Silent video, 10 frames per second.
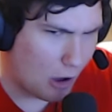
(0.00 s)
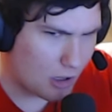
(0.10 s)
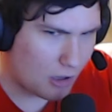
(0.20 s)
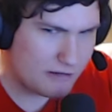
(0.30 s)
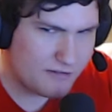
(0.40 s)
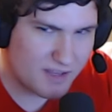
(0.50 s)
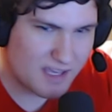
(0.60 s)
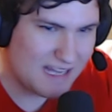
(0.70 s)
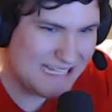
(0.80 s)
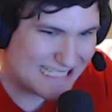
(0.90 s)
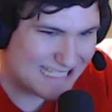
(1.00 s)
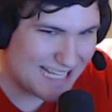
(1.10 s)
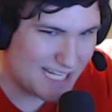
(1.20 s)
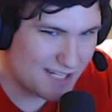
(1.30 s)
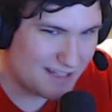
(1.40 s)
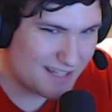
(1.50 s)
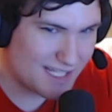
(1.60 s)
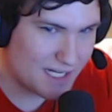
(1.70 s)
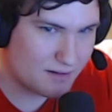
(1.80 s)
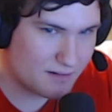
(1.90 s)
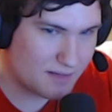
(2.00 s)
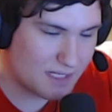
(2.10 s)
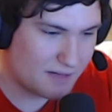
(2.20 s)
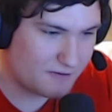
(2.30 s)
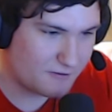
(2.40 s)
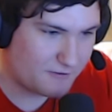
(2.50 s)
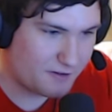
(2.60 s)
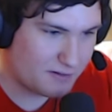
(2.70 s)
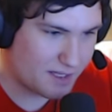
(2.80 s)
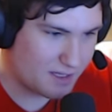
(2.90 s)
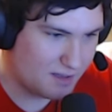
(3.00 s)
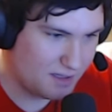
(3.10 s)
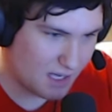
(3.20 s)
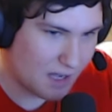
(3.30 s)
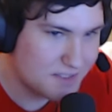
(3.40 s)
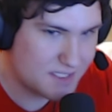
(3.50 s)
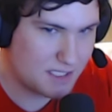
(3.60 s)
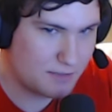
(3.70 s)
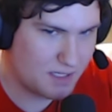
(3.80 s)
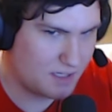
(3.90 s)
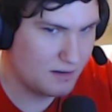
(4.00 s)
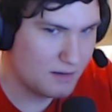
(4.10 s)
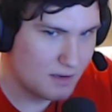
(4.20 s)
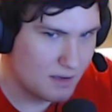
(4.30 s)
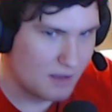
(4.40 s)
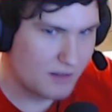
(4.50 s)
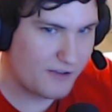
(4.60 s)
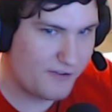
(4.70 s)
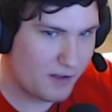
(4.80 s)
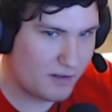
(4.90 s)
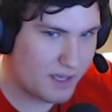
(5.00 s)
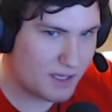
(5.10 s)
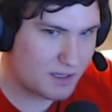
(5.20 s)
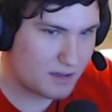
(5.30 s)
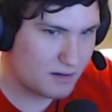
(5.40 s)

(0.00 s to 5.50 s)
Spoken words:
all of the guns, they didn't feel like guns to me. They felt like